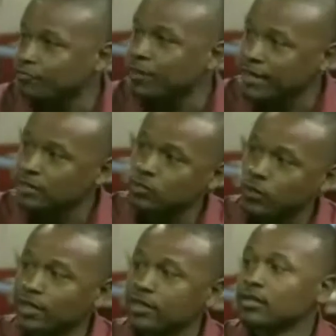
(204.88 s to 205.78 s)
pets
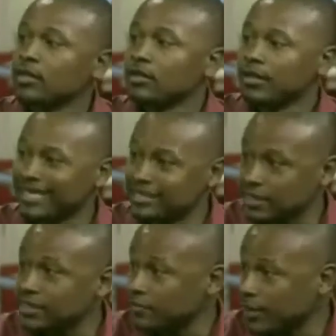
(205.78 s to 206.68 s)
with
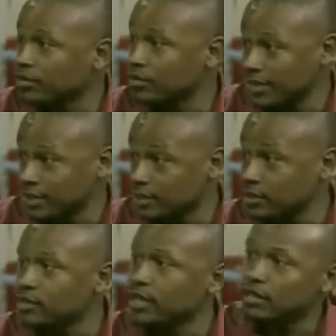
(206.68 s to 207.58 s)
existing medical
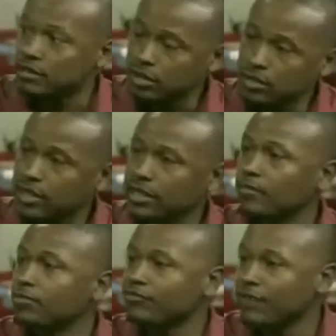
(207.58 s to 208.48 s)
conditions, and a dog
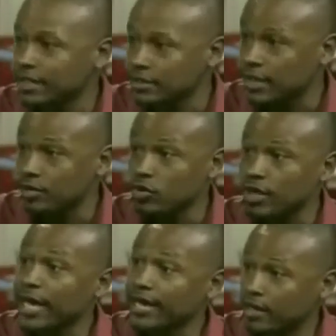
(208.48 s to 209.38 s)
cannot be vaccinated or a
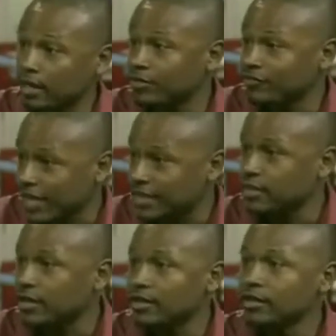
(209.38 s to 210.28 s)
cat cannot be
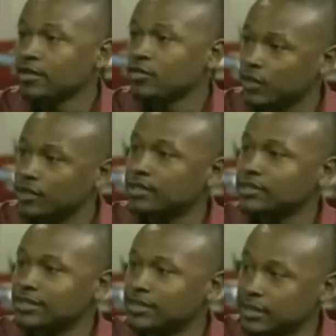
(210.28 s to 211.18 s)
vaccinated when
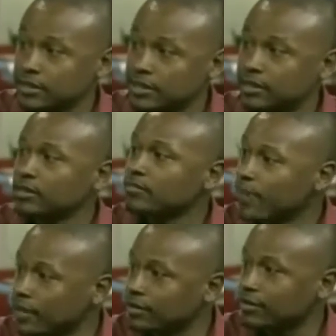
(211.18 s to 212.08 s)
there's existing
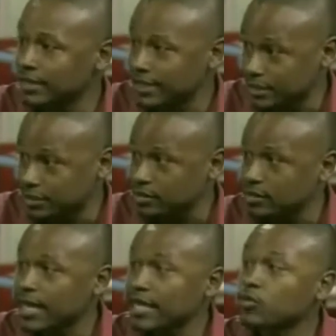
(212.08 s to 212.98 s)
medical conditions,
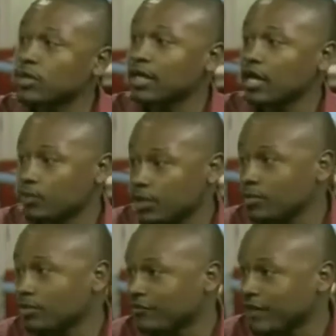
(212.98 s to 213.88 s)
and that's what a lot of
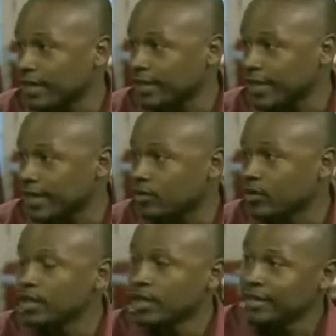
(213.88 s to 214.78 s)
people are finding out.
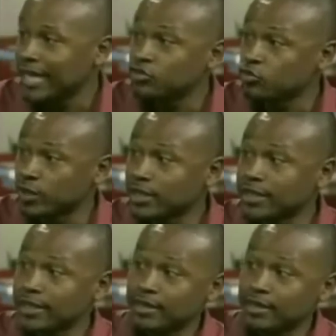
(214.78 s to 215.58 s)
That's really